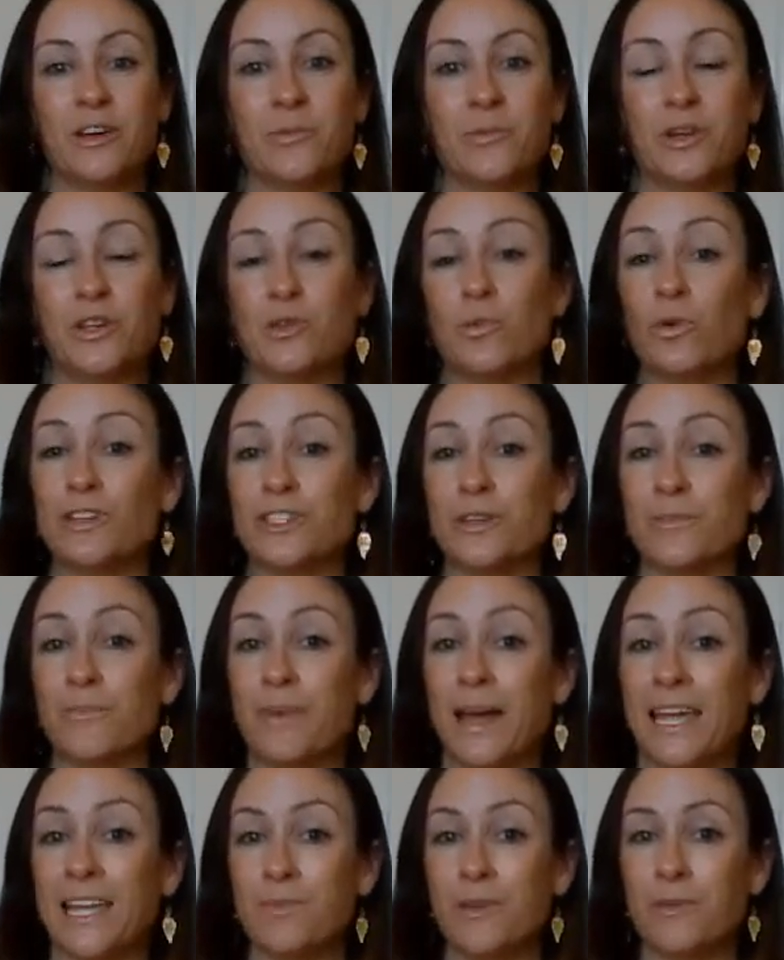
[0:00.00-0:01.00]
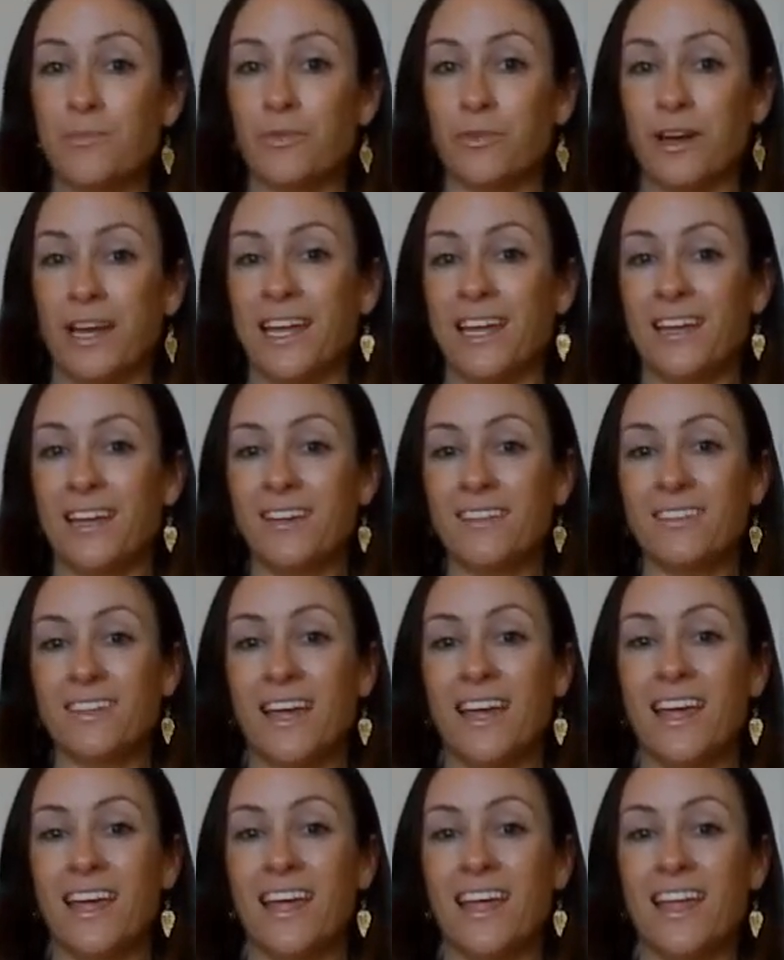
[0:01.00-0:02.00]
When you watch a baby breathe,
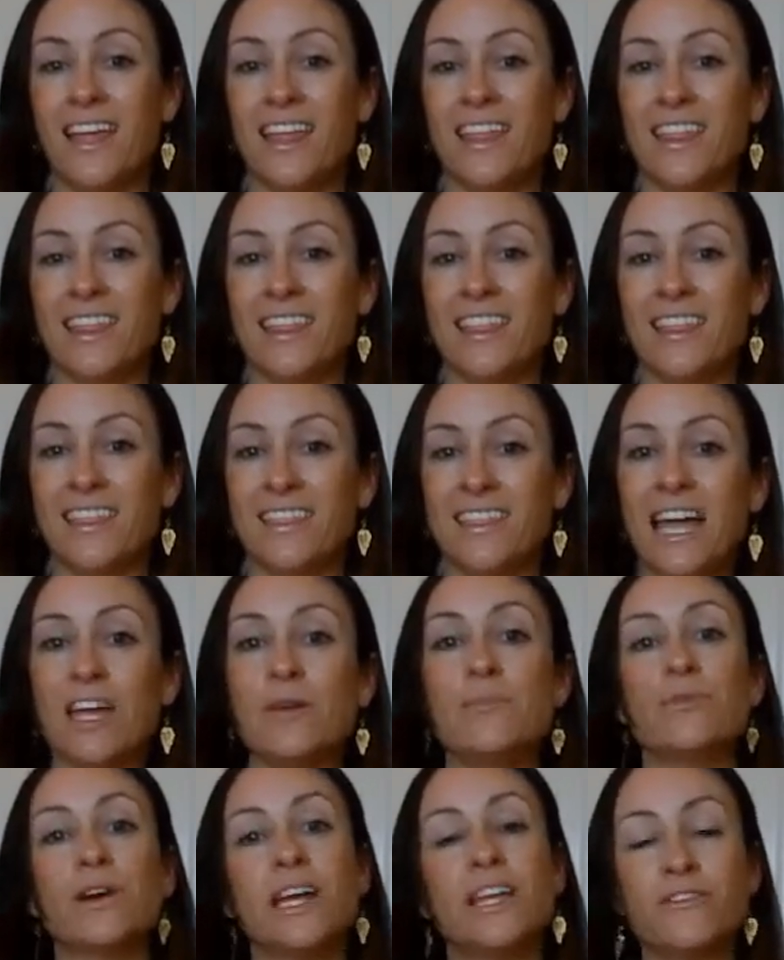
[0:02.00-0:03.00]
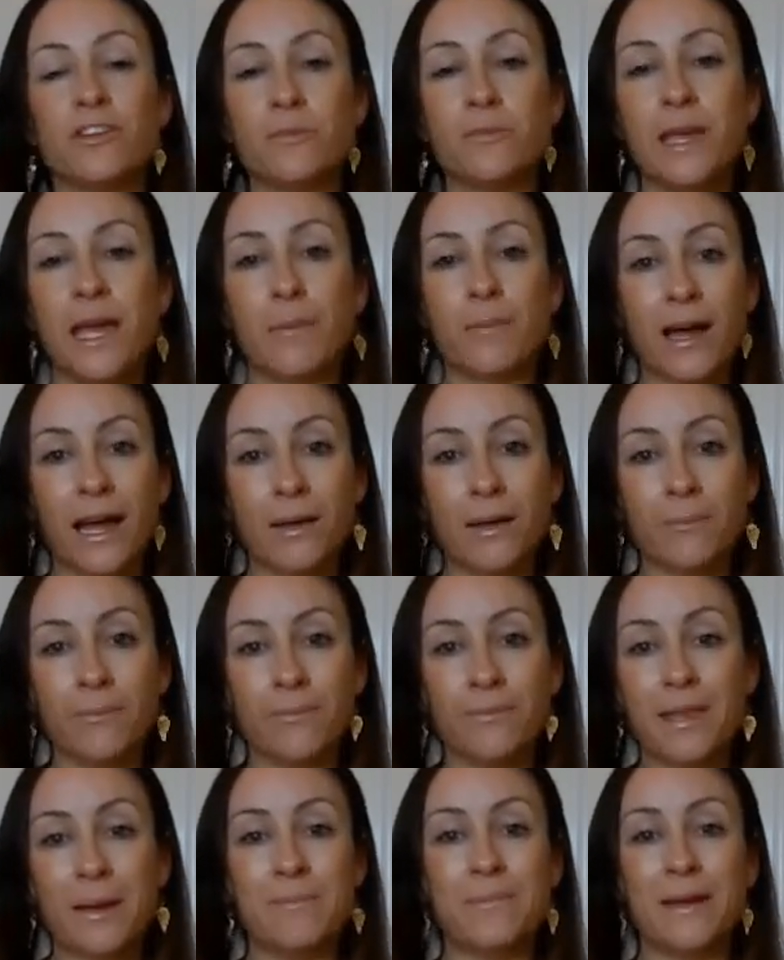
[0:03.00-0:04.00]
they breathe from
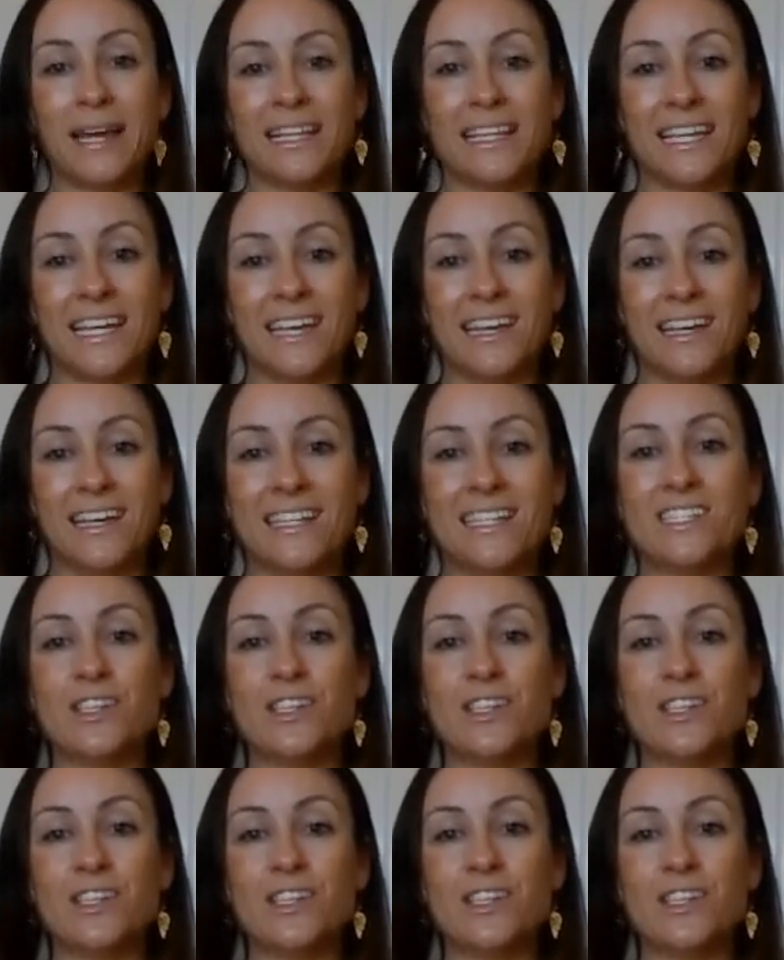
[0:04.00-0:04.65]
their belly.